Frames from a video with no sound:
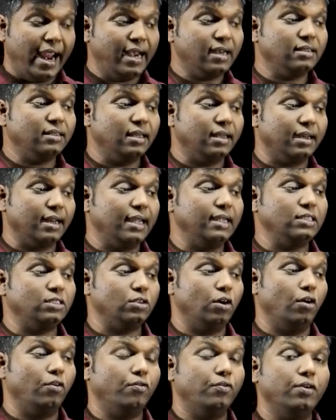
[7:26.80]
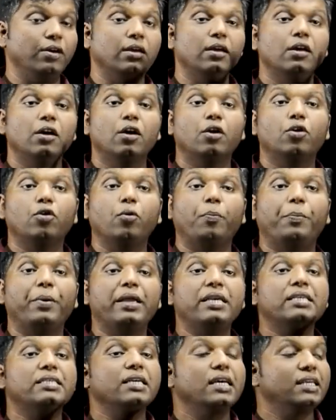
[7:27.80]
at the rate of
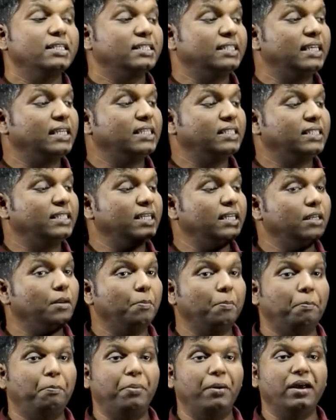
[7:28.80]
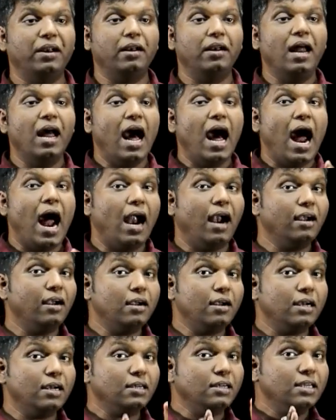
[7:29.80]
rupees 16 per
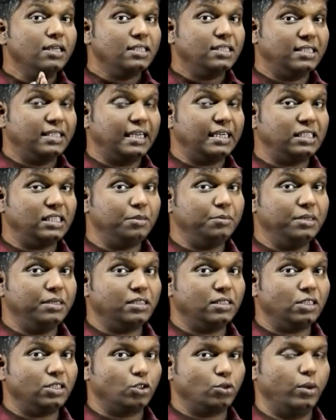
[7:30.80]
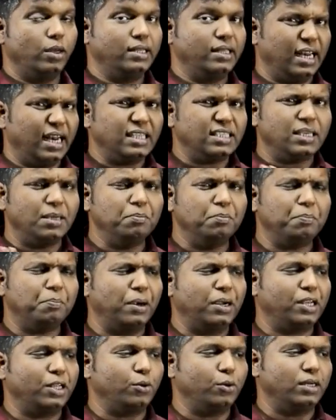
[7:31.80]
100 centimeter square. There are
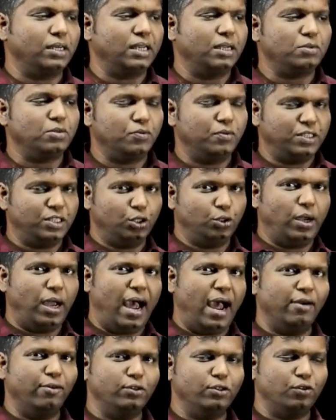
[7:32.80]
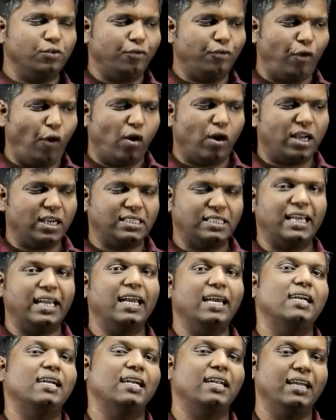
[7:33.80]
some particular terms which you have to focus
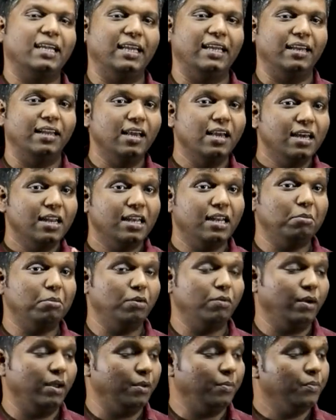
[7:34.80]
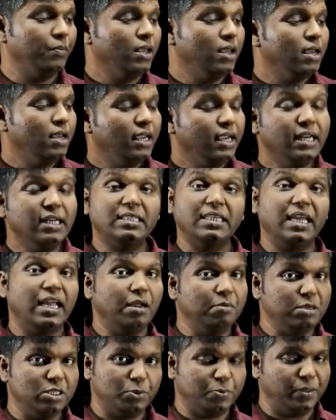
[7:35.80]
again and again. Number one, it's
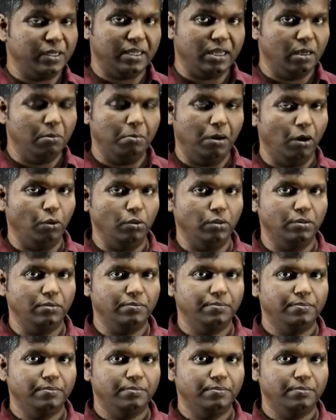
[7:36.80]
a hemispherical bowl.